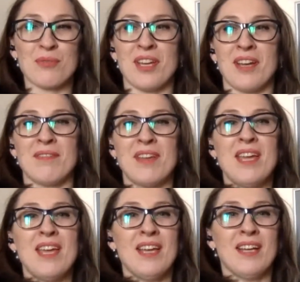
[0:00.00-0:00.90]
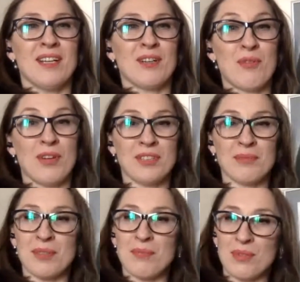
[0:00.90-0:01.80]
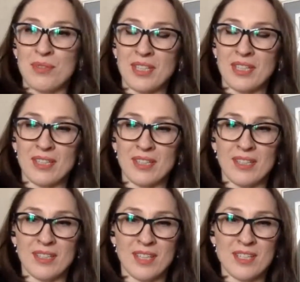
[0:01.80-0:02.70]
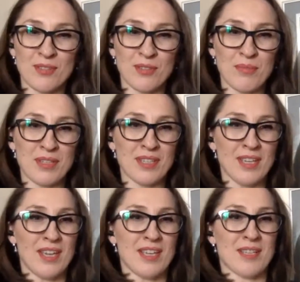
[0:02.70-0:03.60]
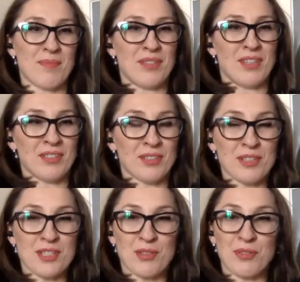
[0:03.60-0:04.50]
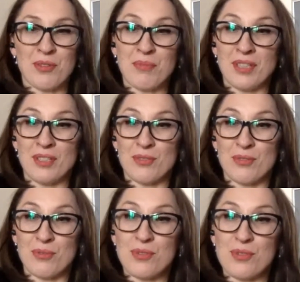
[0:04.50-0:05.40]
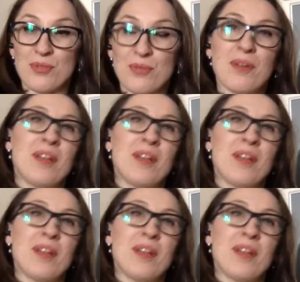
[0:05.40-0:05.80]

We have quantum computing that's going to be something that the girls are going to be introduced to.